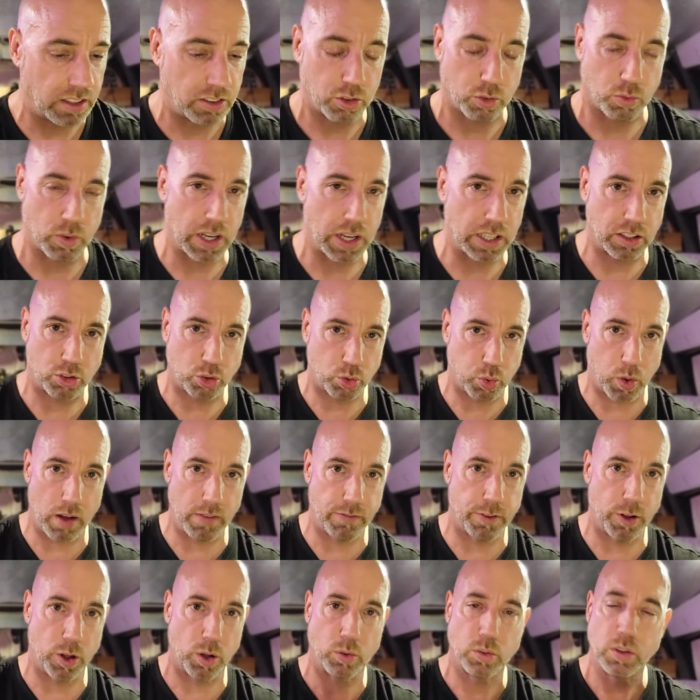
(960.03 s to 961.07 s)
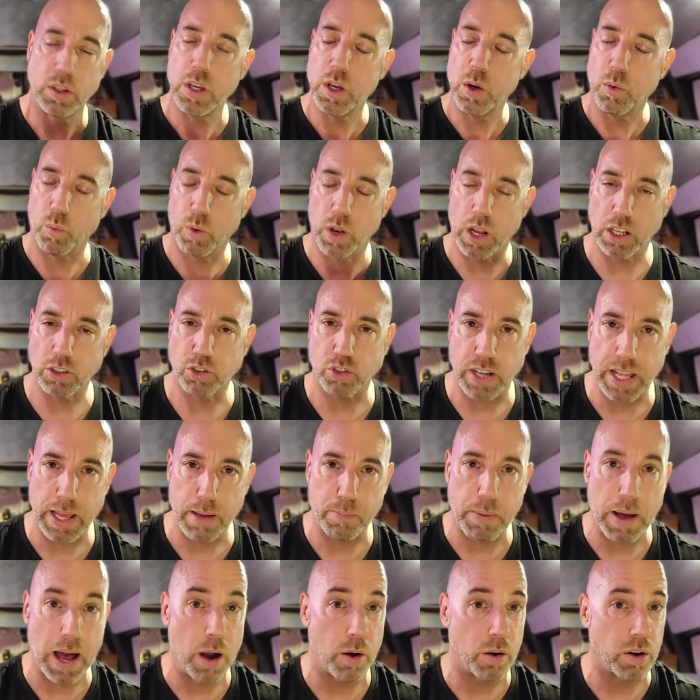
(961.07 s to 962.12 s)
a regular 12 volt, 100
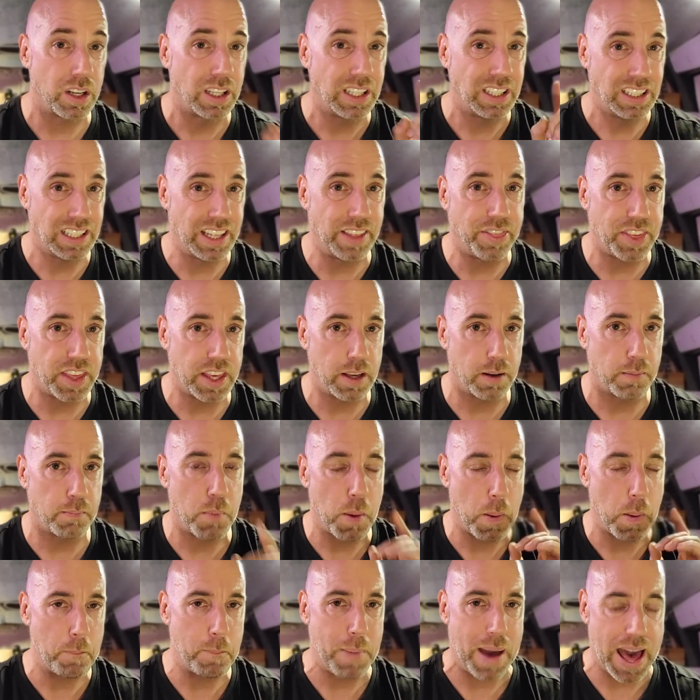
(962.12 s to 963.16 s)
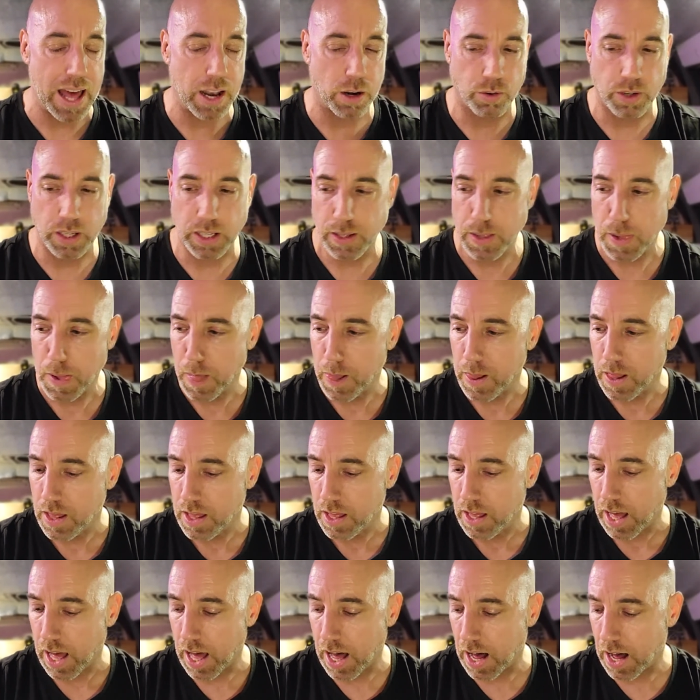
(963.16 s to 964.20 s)
amp hour lithium battery.
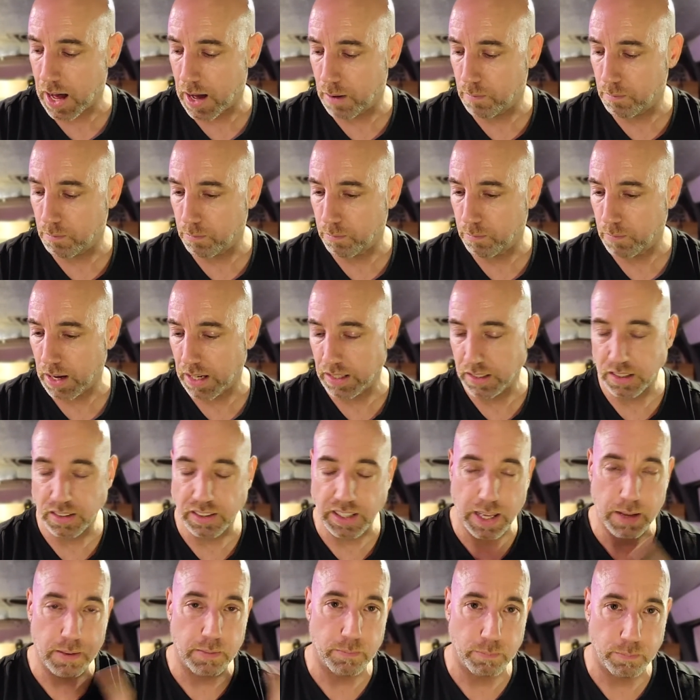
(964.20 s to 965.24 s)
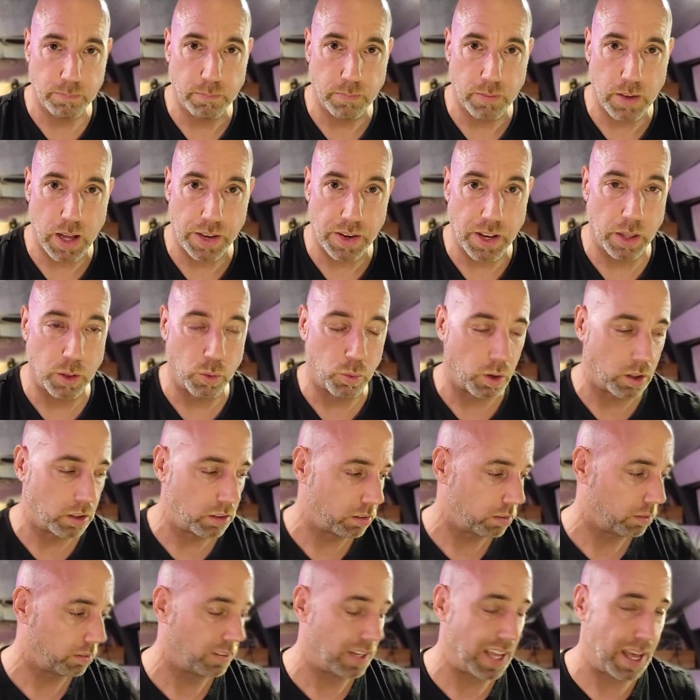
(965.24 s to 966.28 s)
I need to get another one
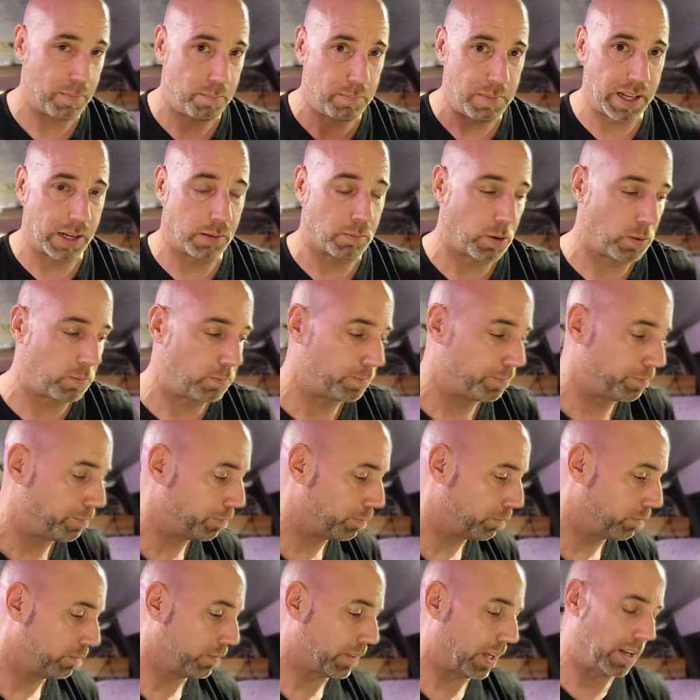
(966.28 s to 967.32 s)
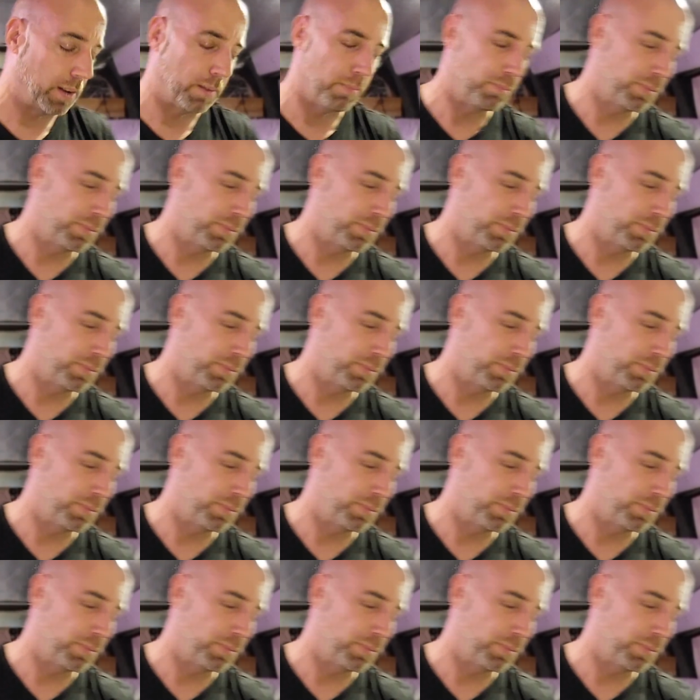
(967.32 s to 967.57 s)
at minimum. And I'm a